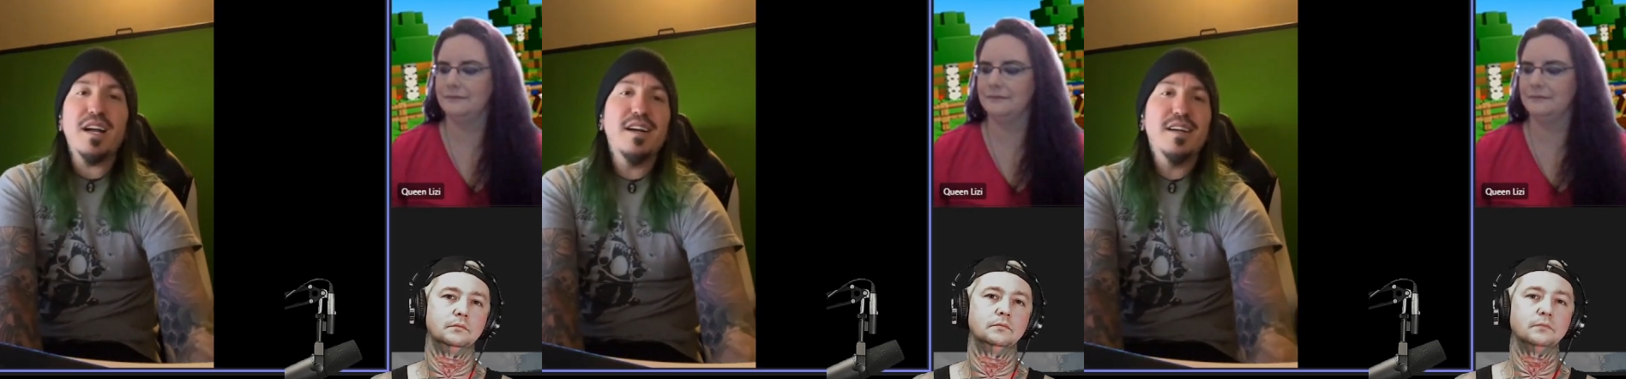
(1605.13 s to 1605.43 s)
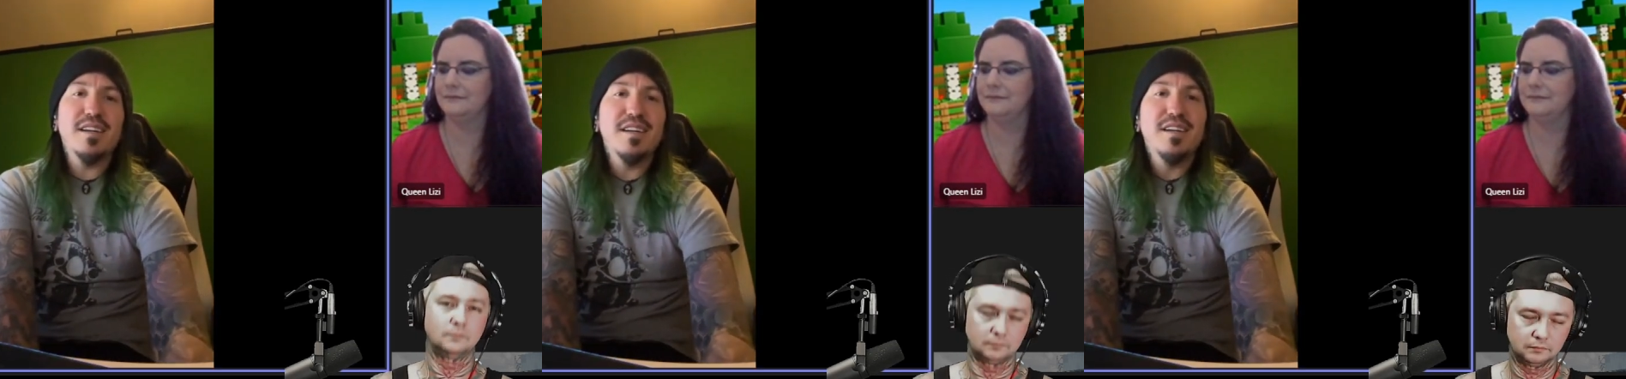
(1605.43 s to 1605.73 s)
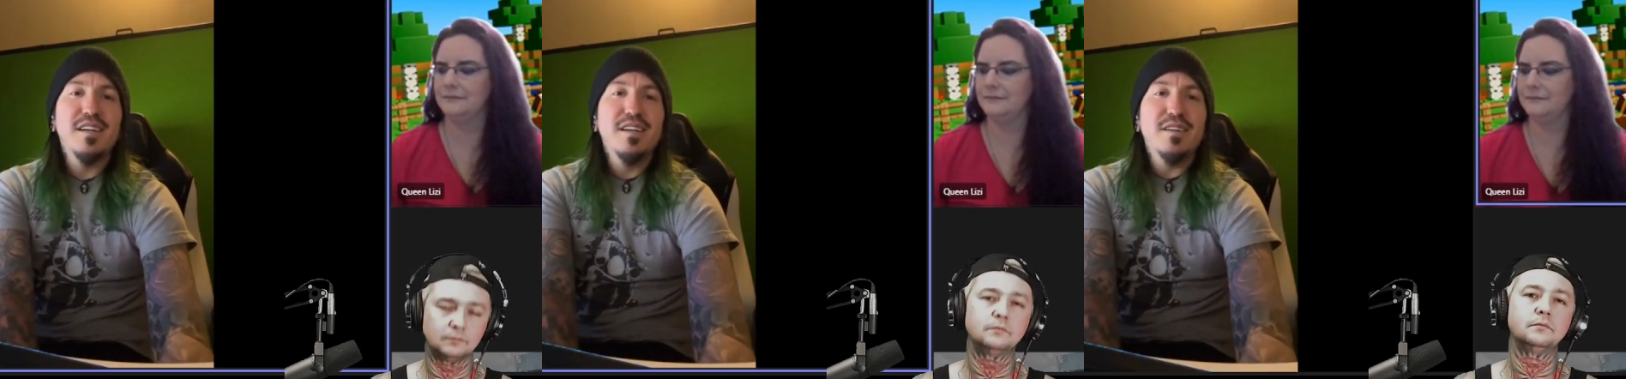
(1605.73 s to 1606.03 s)
Speaker 1: rock,
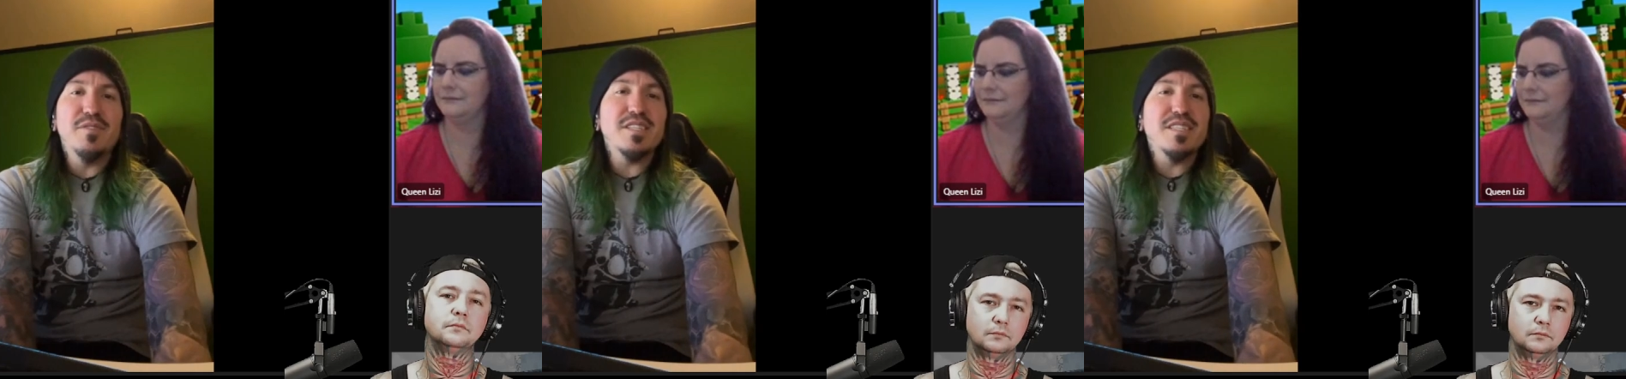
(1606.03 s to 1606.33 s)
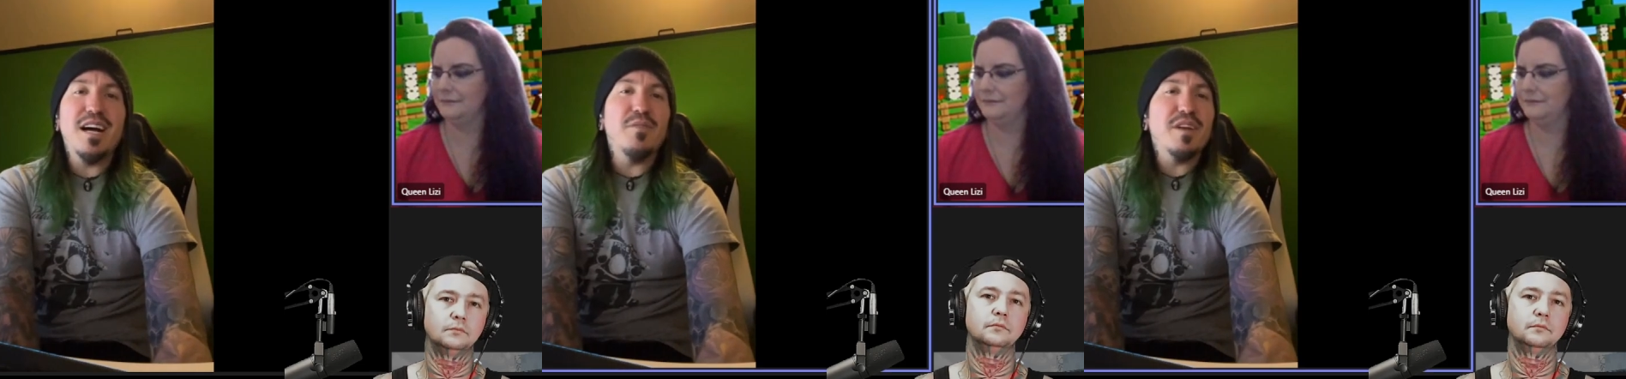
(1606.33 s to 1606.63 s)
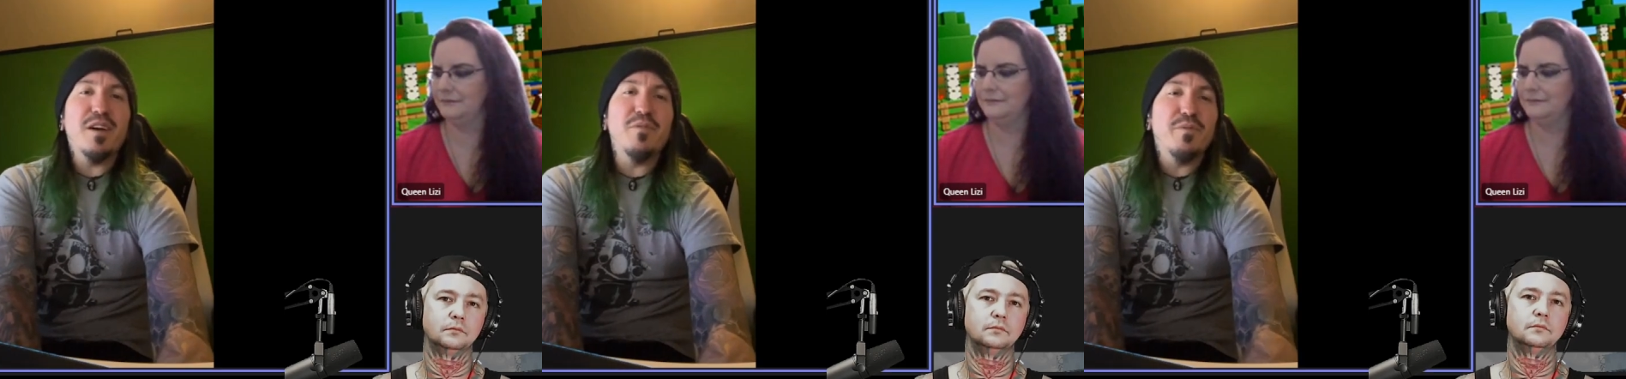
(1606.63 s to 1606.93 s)
which is
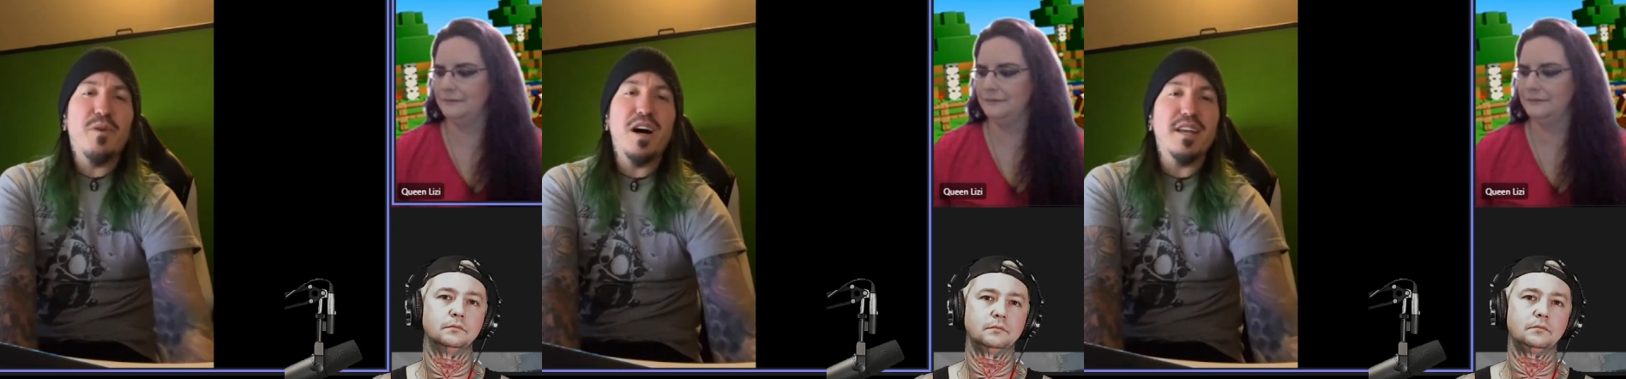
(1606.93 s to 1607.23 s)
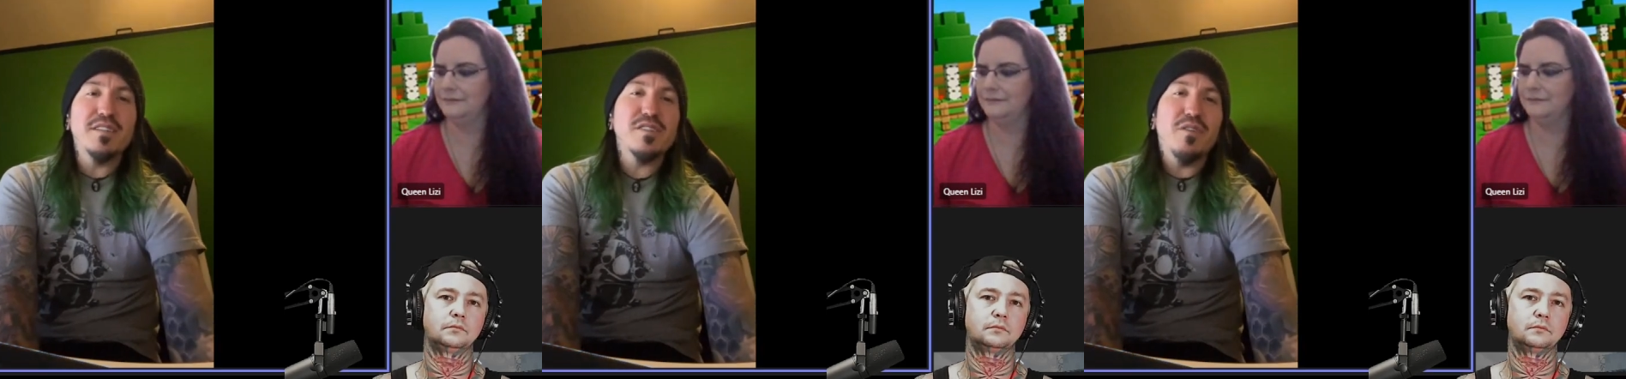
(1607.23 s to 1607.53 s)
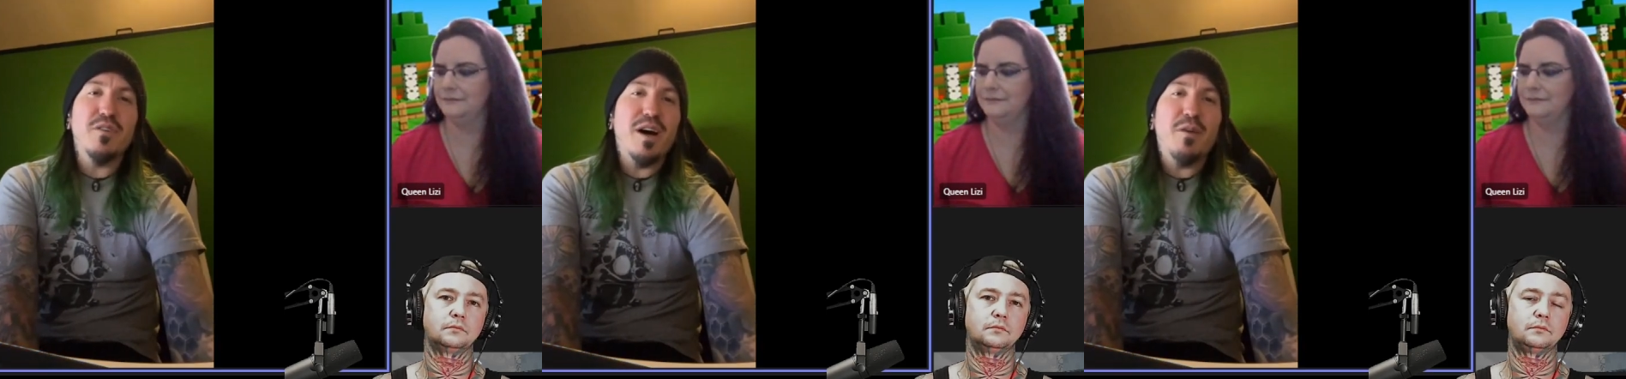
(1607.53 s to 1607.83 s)
not what I would want a
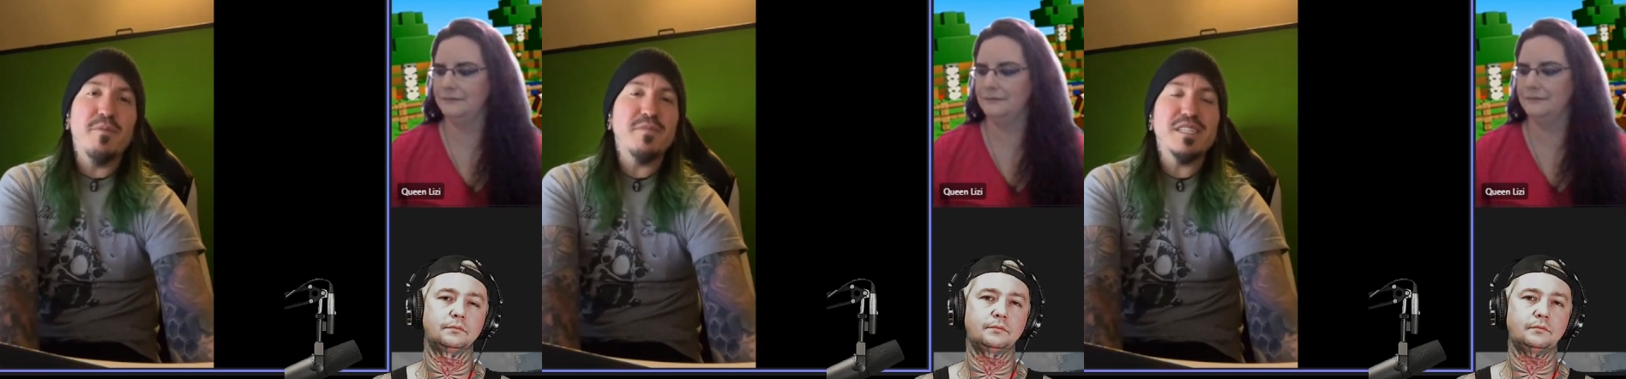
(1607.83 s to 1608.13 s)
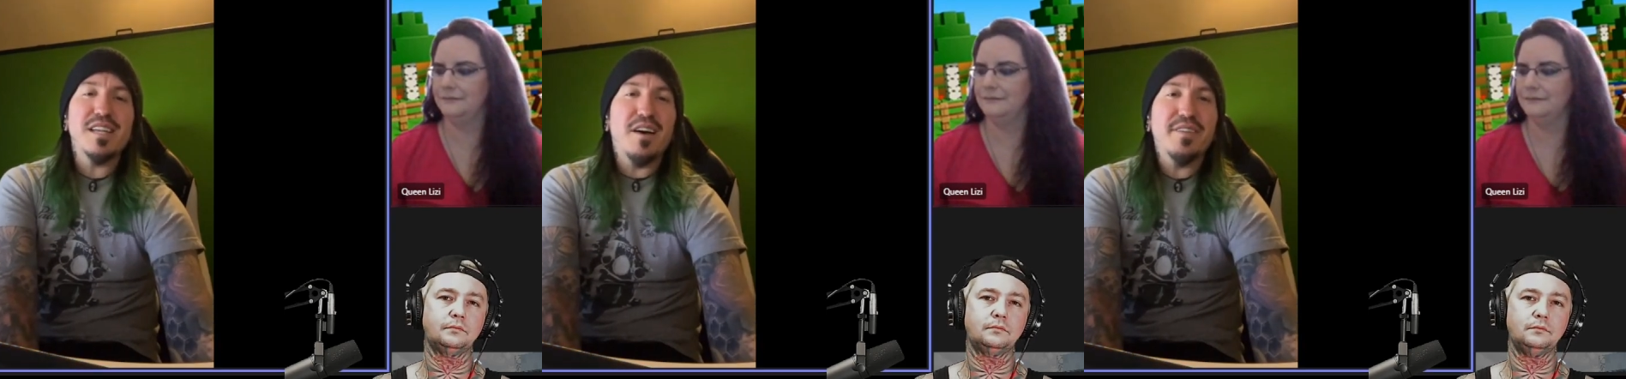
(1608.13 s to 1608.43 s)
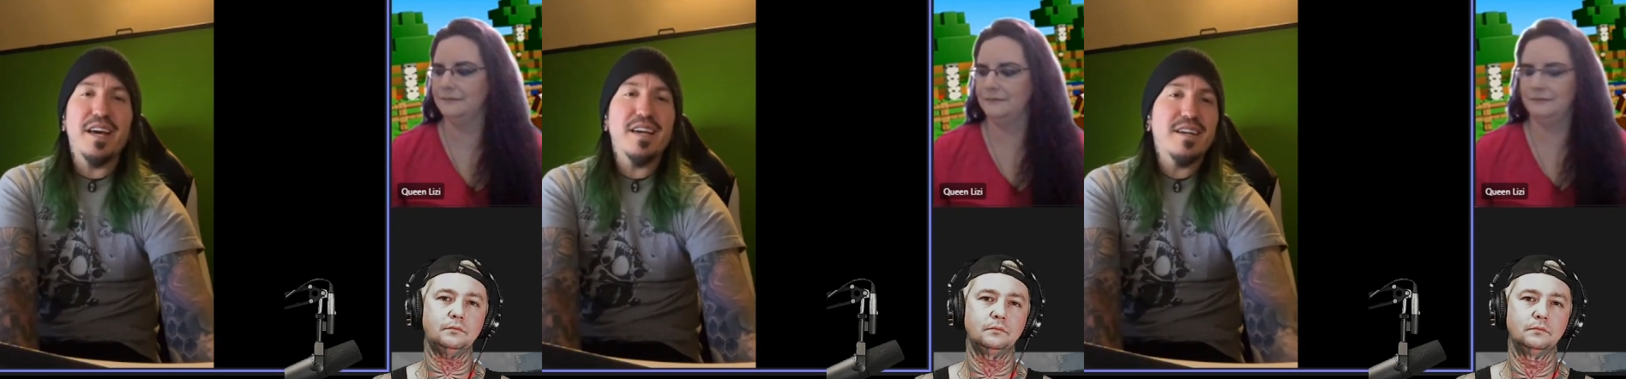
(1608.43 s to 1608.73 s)
solo album to
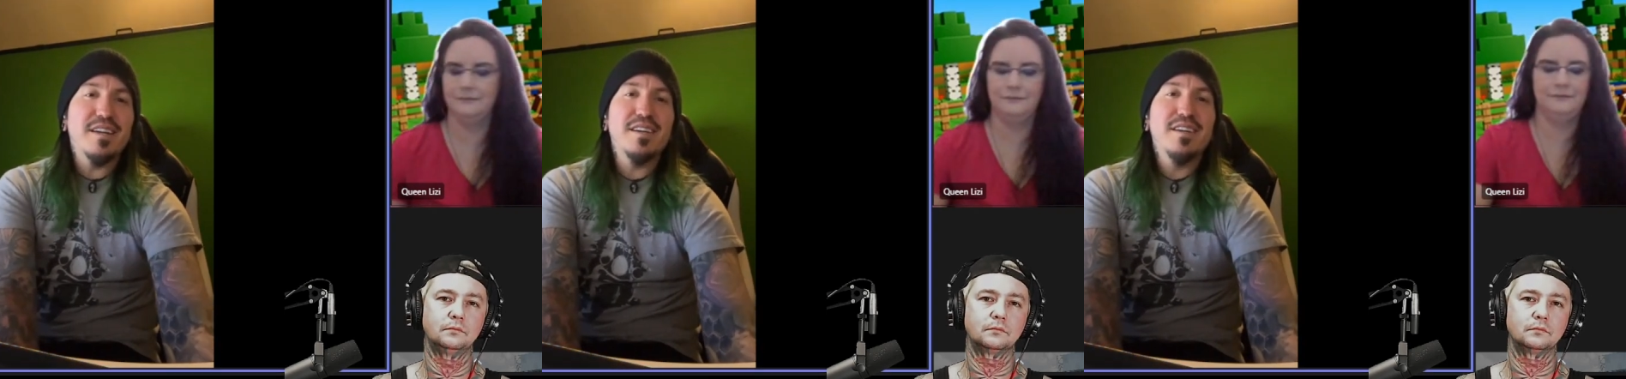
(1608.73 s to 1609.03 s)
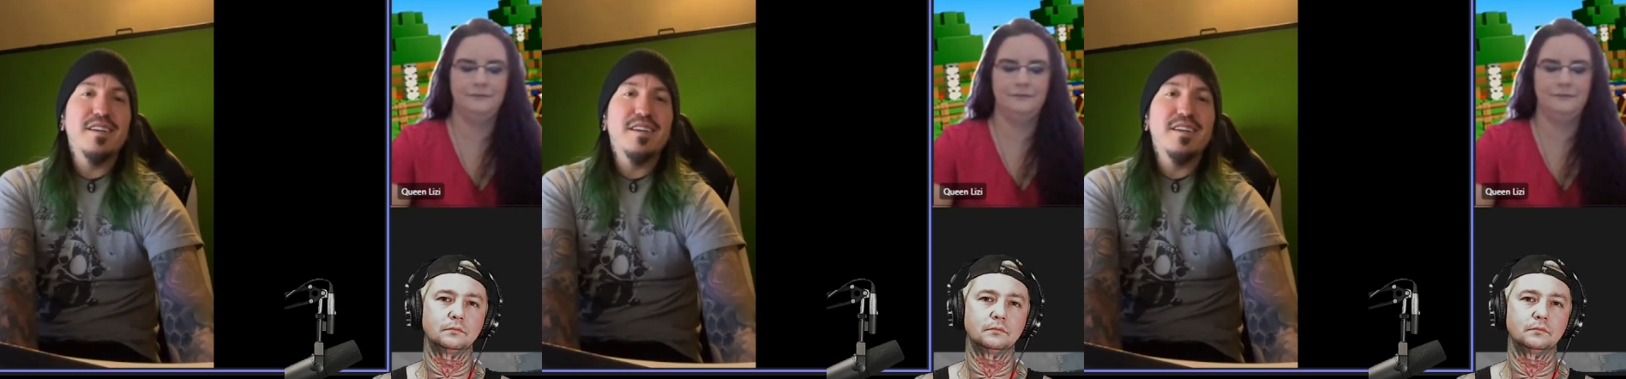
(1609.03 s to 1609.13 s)
sound like.